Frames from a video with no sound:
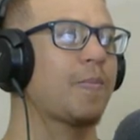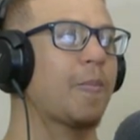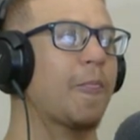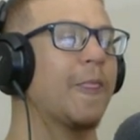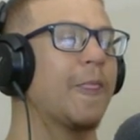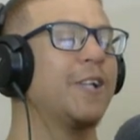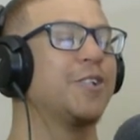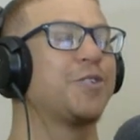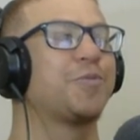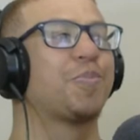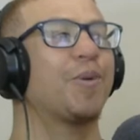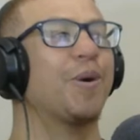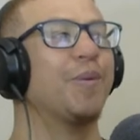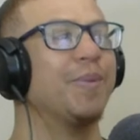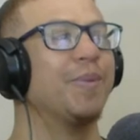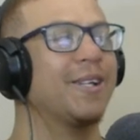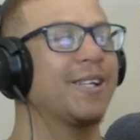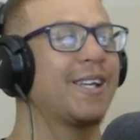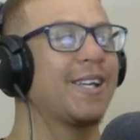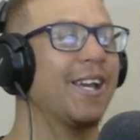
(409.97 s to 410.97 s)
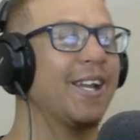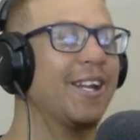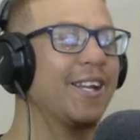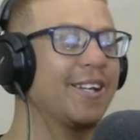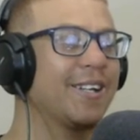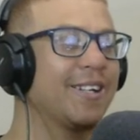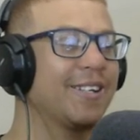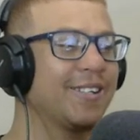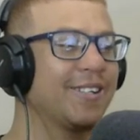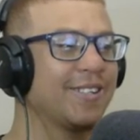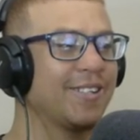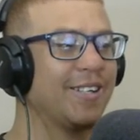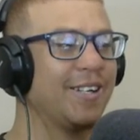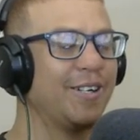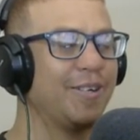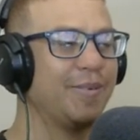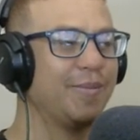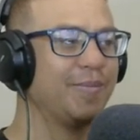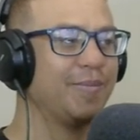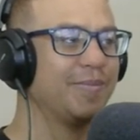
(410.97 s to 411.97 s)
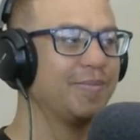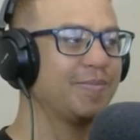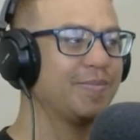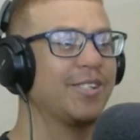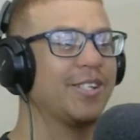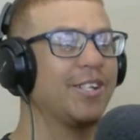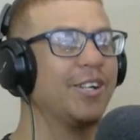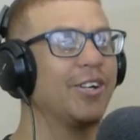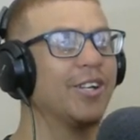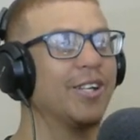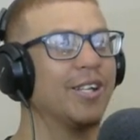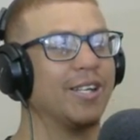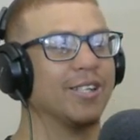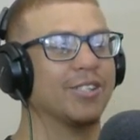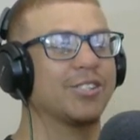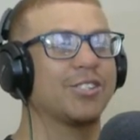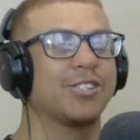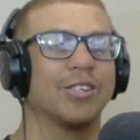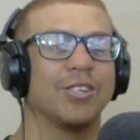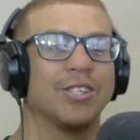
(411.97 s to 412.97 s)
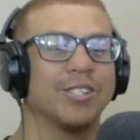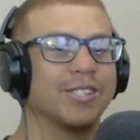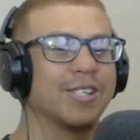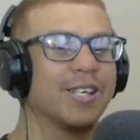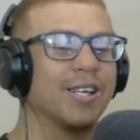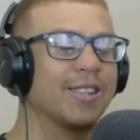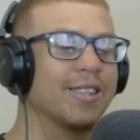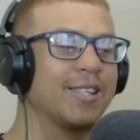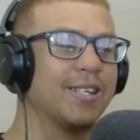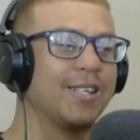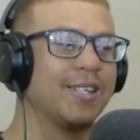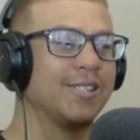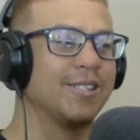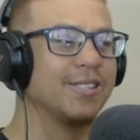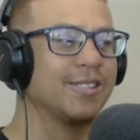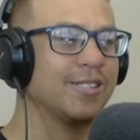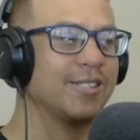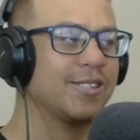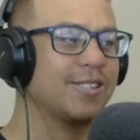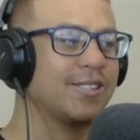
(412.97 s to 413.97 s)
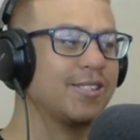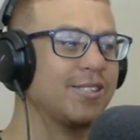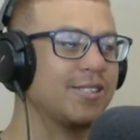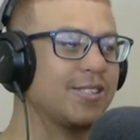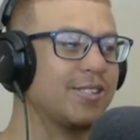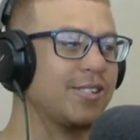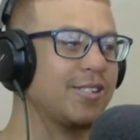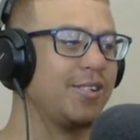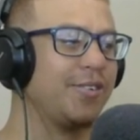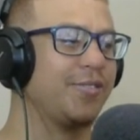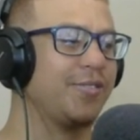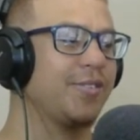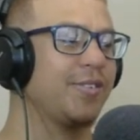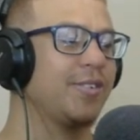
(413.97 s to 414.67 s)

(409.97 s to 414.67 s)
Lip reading: He's probably getting, you know, he likes to always get the desserts and stuff.